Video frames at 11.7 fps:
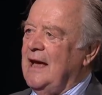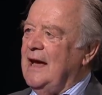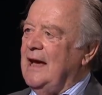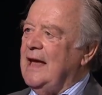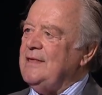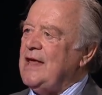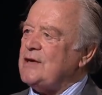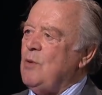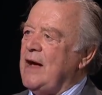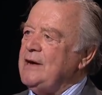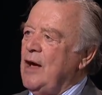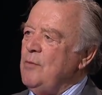Uh, that's
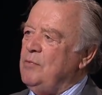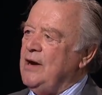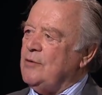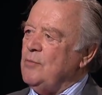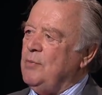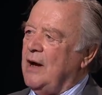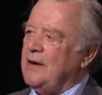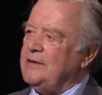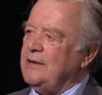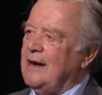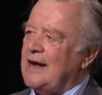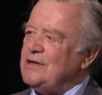why no political
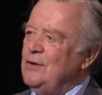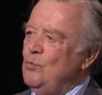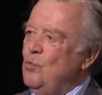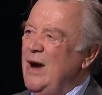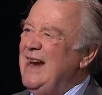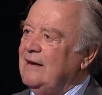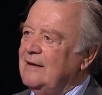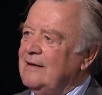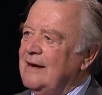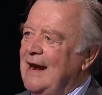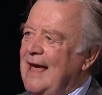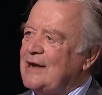party can actually win an
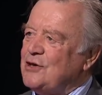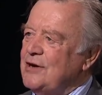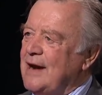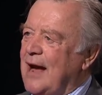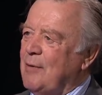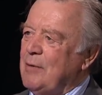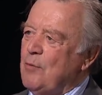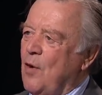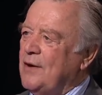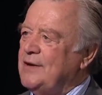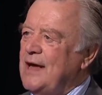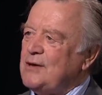election now. I mean,
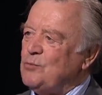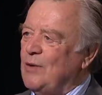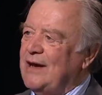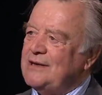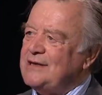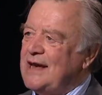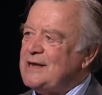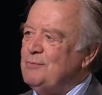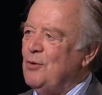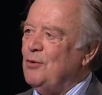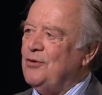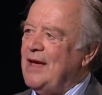one does win because he gets
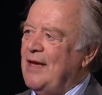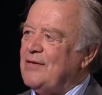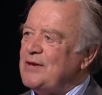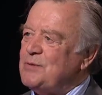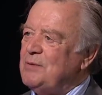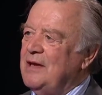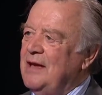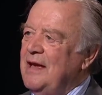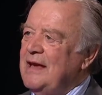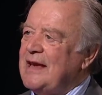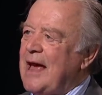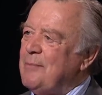more than the others, but the
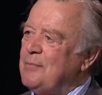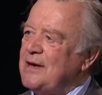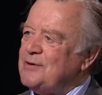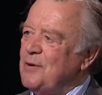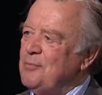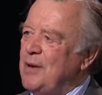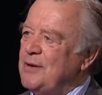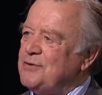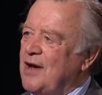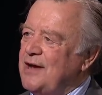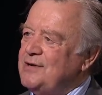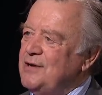campaigns on both
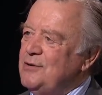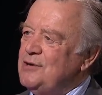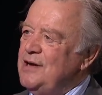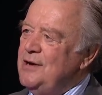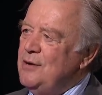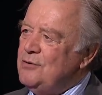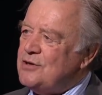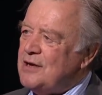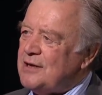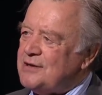sides are usually useless.